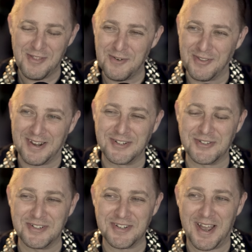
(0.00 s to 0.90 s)
through the
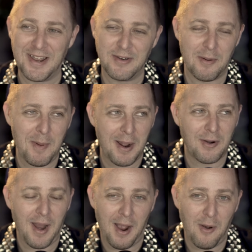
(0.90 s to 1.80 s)
countryside, no
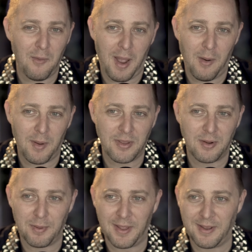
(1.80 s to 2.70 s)
matter how, how well
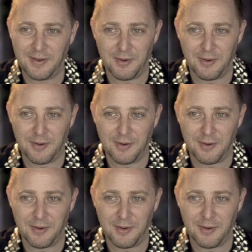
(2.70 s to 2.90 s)
you play it,